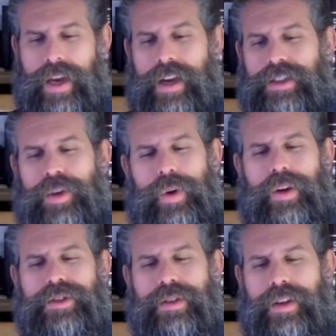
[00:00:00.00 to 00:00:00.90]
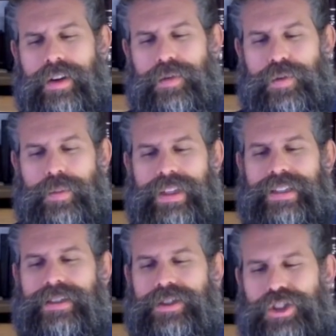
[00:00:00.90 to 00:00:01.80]
So we also learn from
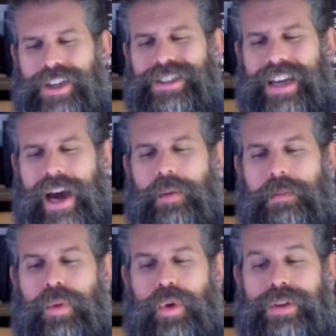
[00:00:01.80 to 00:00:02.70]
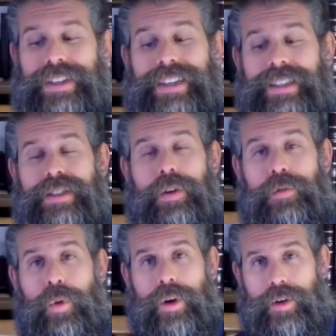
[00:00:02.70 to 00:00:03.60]
this just how important it is
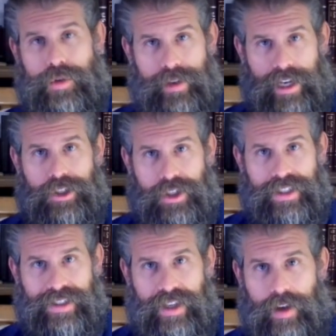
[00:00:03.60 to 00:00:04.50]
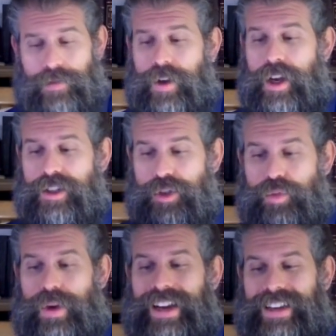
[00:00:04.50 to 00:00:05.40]
for creation itself to
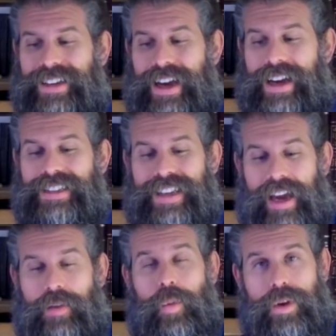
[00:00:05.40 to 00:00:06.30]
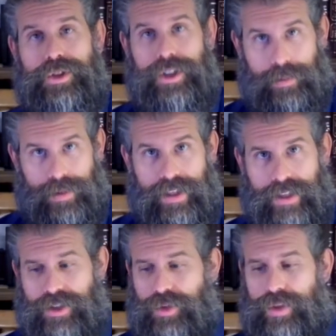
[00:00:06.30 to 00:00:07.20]
recognize and worship
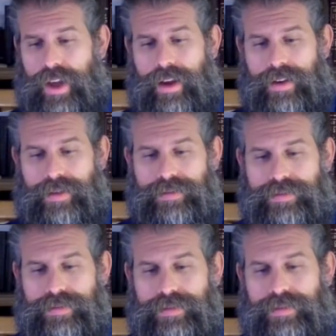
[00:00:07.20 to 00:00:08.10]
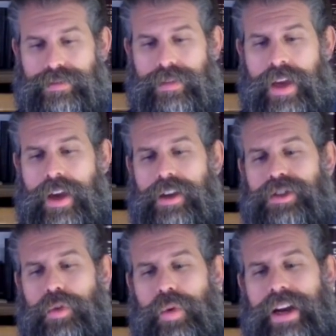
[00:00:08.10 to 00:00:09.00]
its creator.
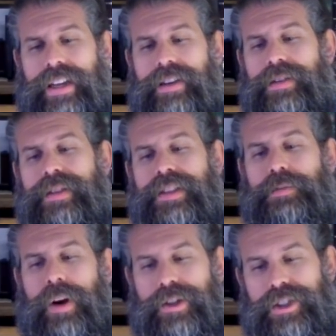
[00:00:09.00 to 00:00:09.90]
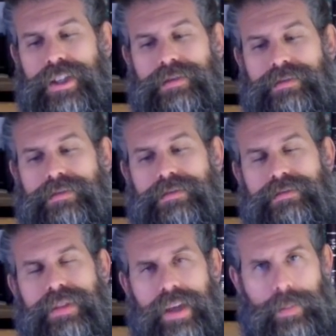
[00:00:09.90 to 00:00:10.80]
So right here in this parsha,
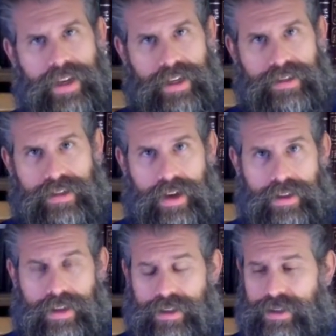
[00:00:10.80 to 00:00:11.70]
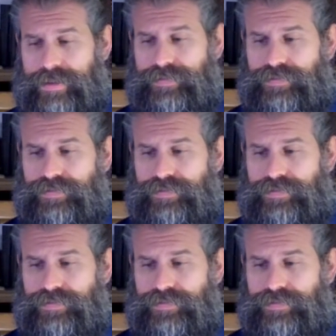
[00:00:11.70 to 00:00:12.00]
it begins like this.